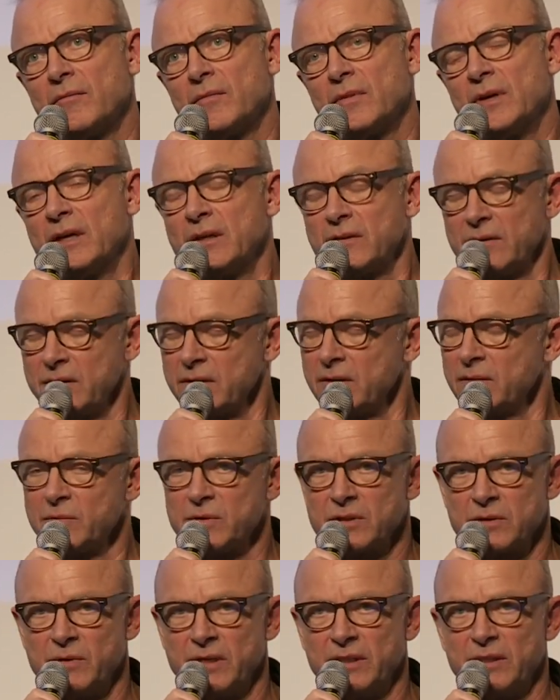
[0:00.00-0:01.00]
it
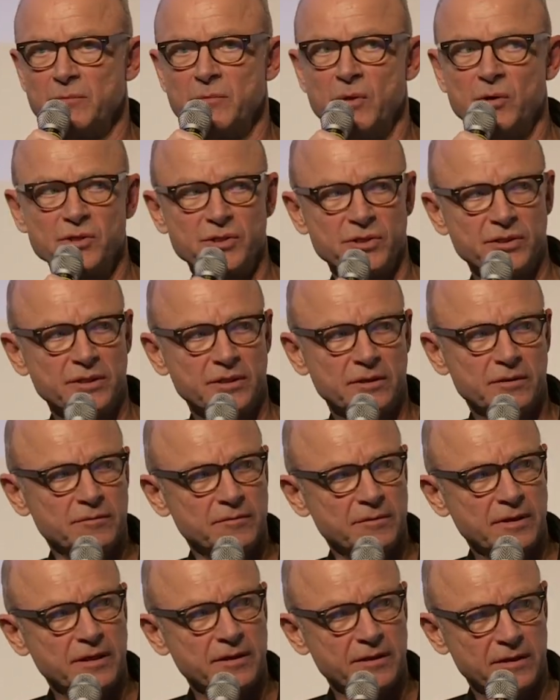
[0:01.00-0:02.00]
was quite emotional.
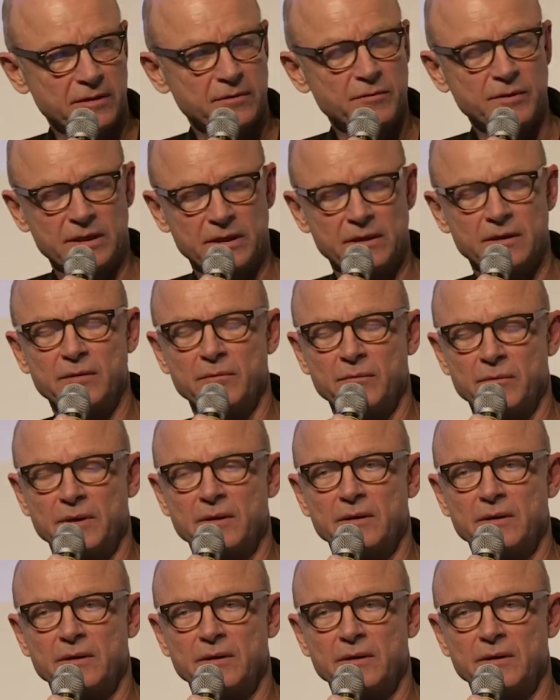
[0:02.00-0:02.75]
I think when